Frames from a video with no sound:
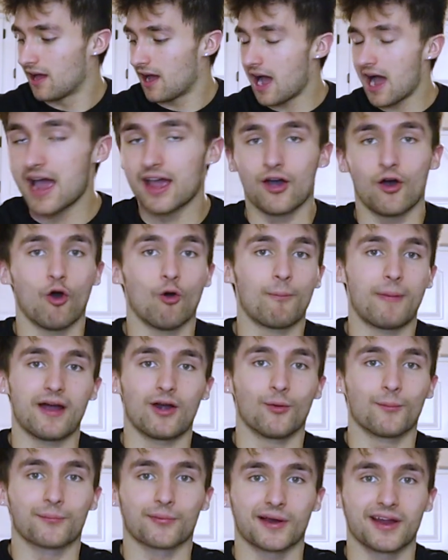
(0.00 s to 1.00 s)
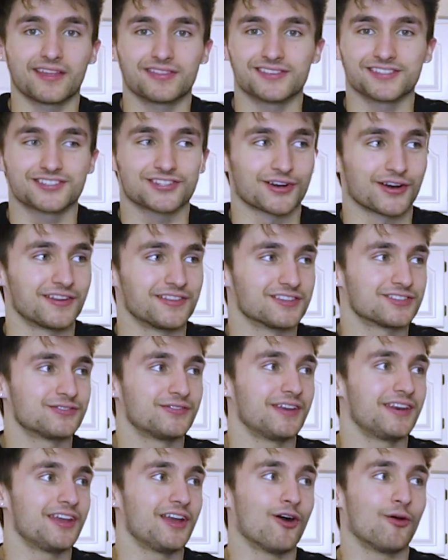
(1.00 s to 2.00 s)
I hope I don't break this during this
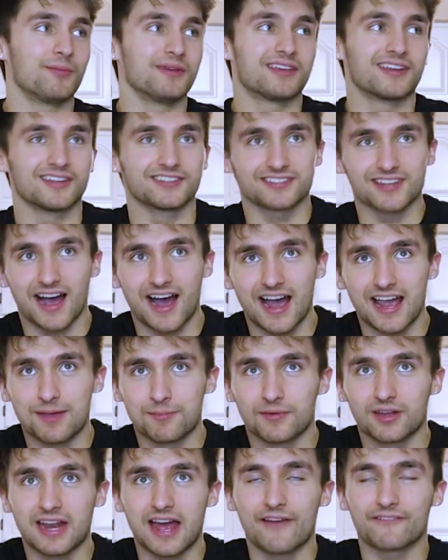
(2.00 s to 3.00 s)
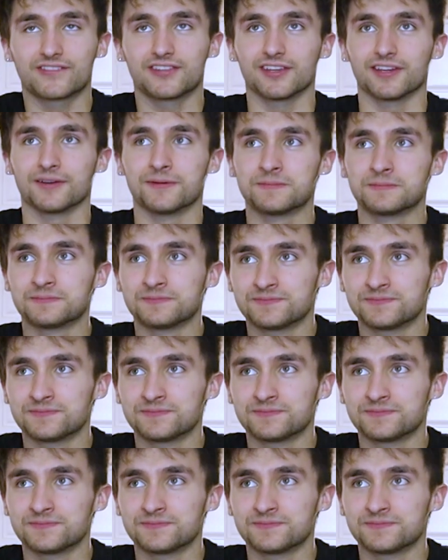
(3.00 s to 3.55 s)
video because I am gonna have to